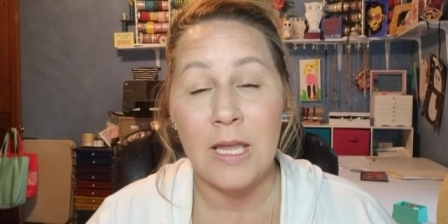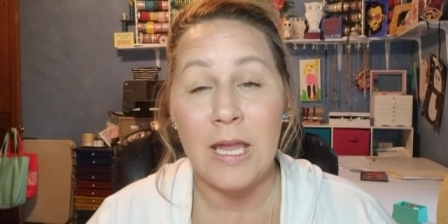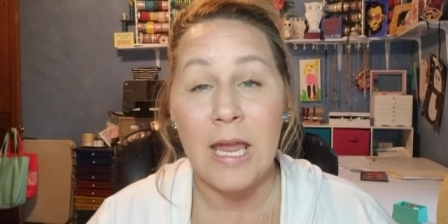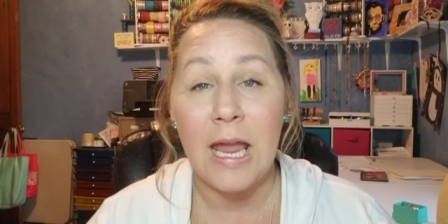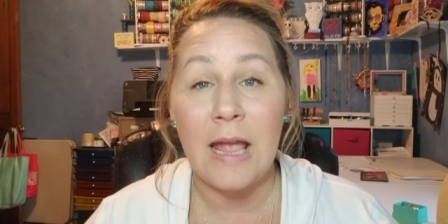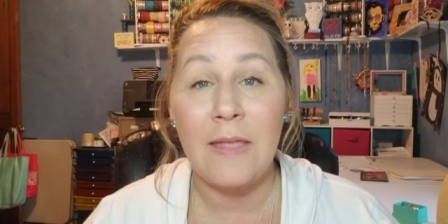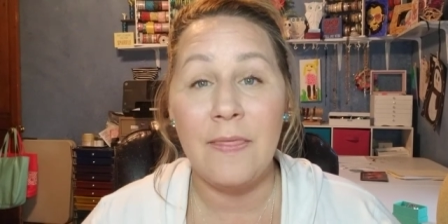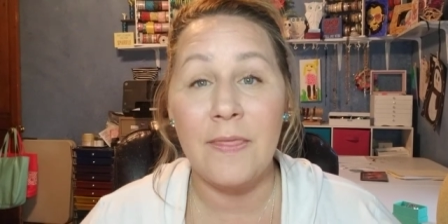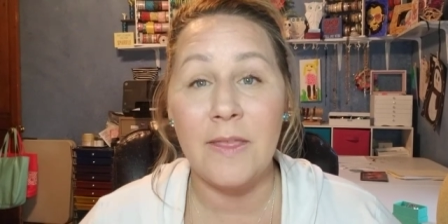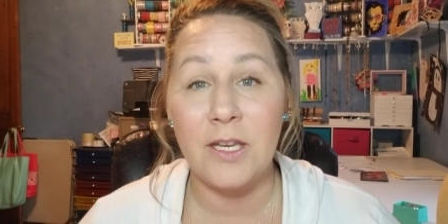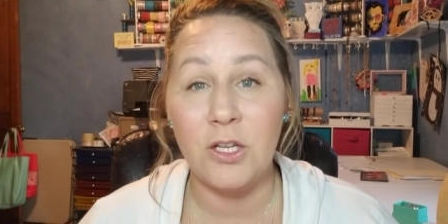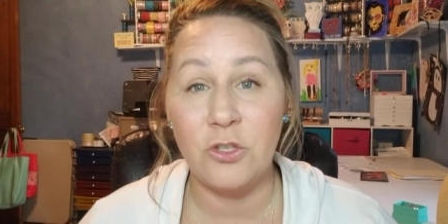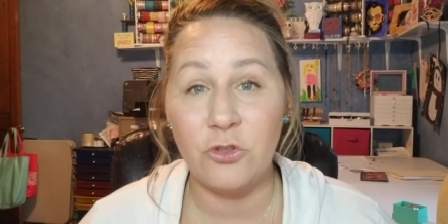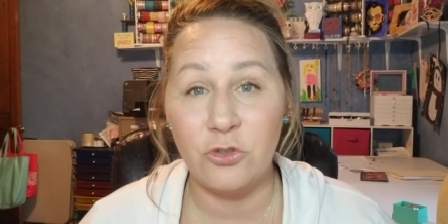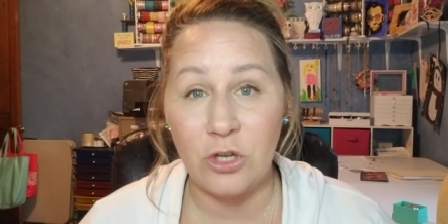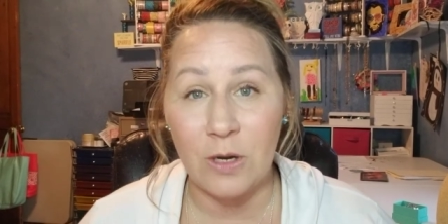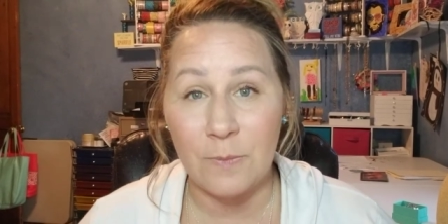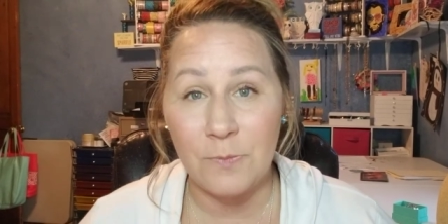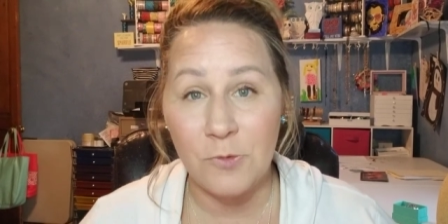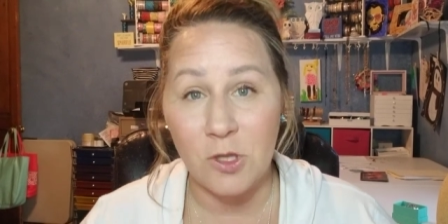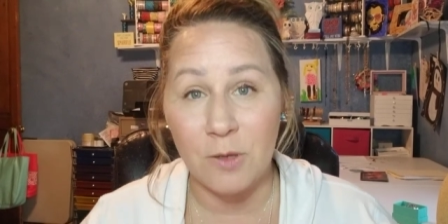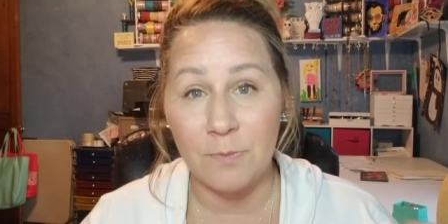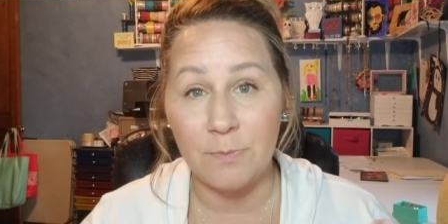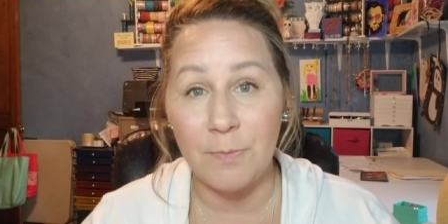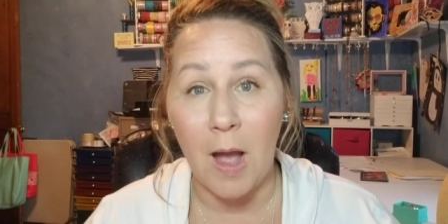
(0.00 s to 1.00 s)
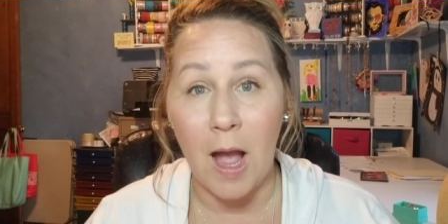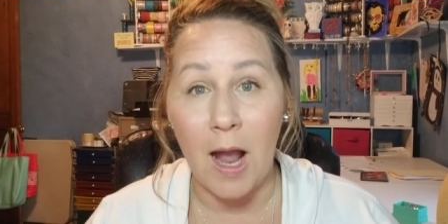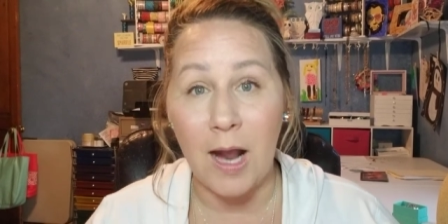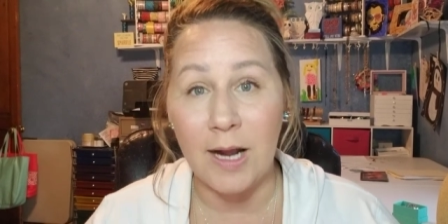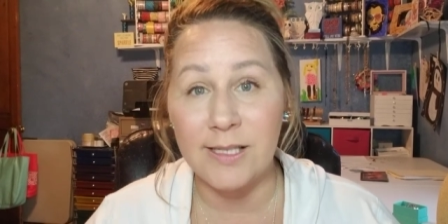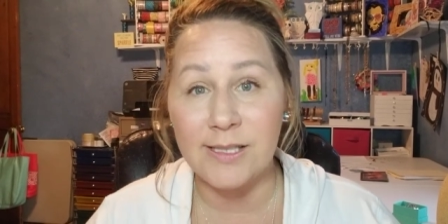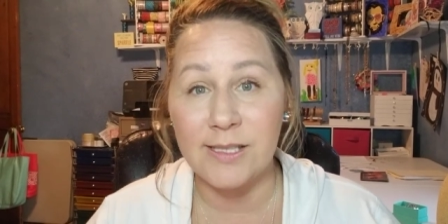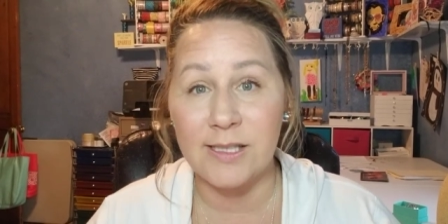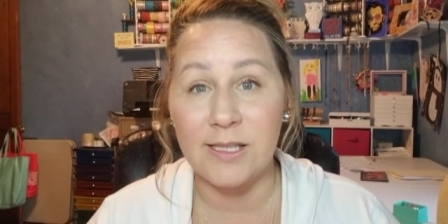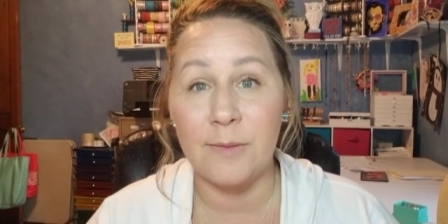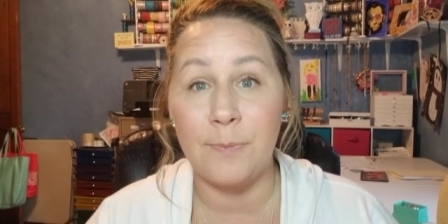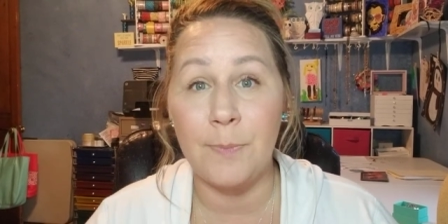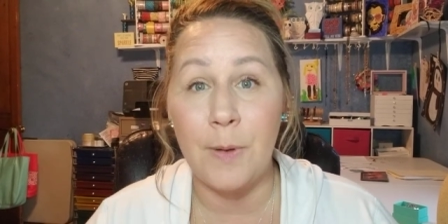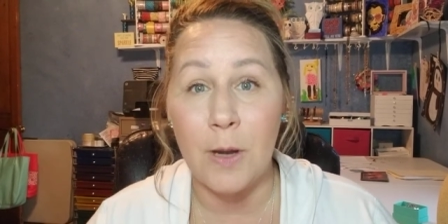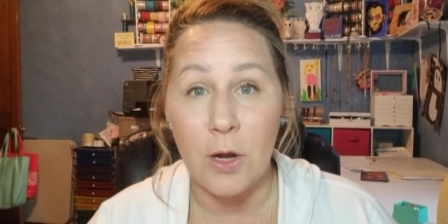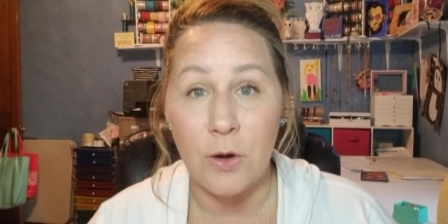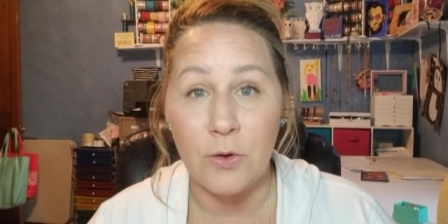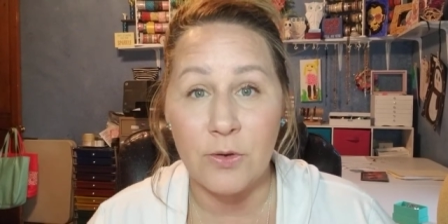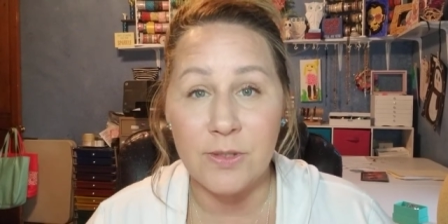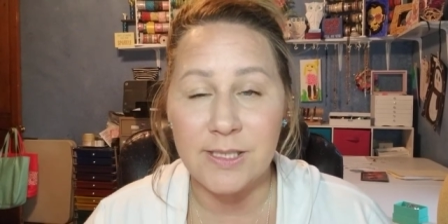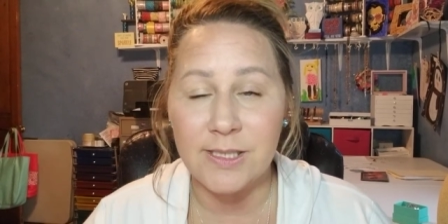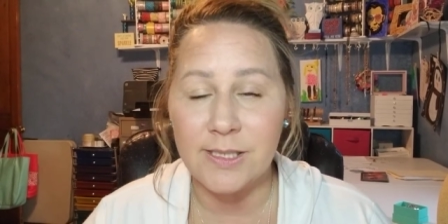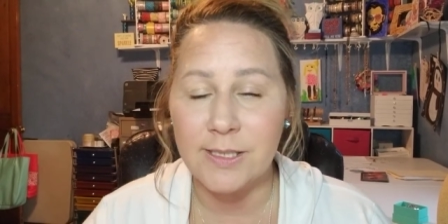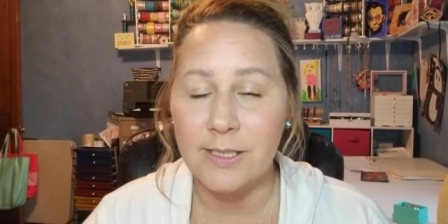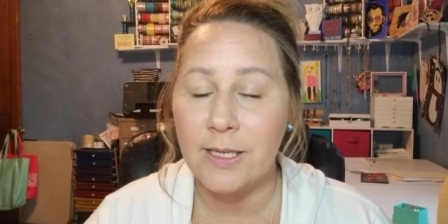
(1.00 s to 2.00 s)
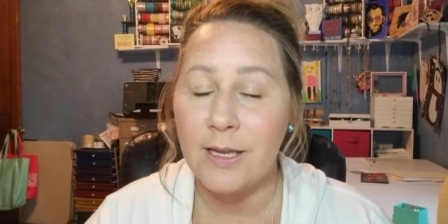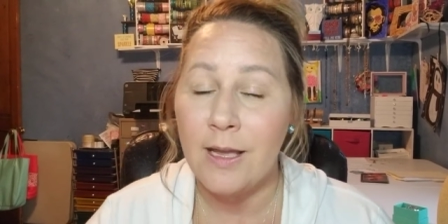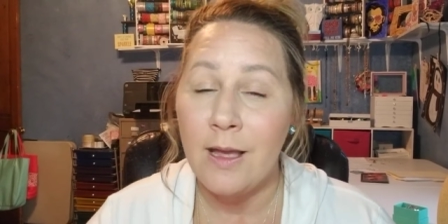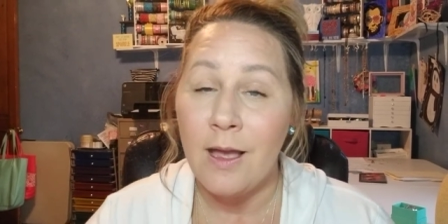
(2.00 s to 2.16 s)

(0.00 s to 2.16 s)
in the description box, the post